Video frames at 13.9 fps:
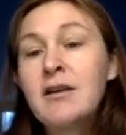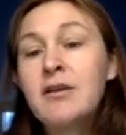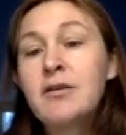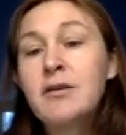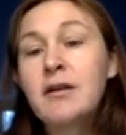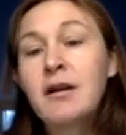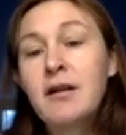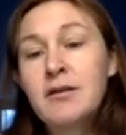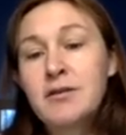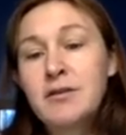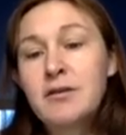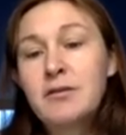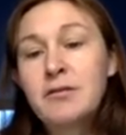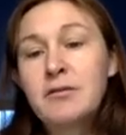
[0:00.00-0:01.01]
you can
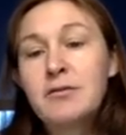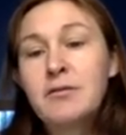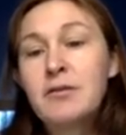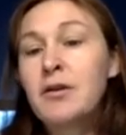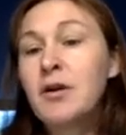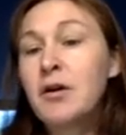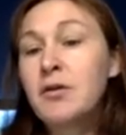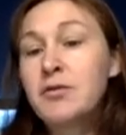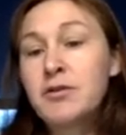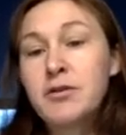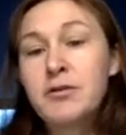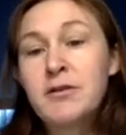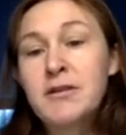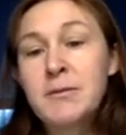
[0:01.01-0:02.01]
also go
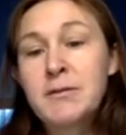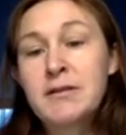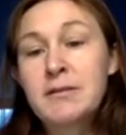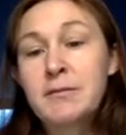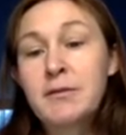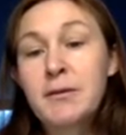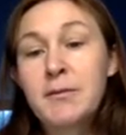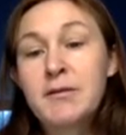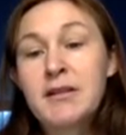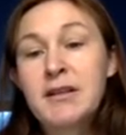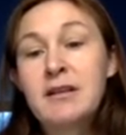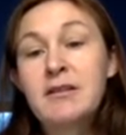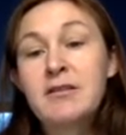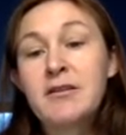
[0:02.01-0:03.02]
to a
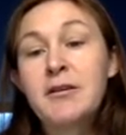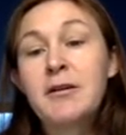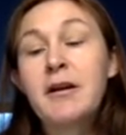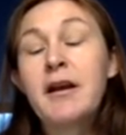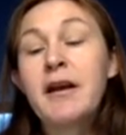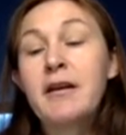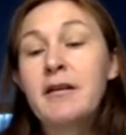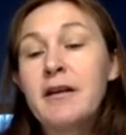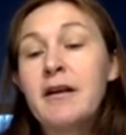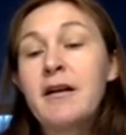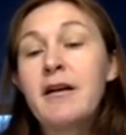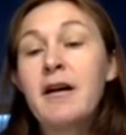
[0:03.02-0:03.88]
particular area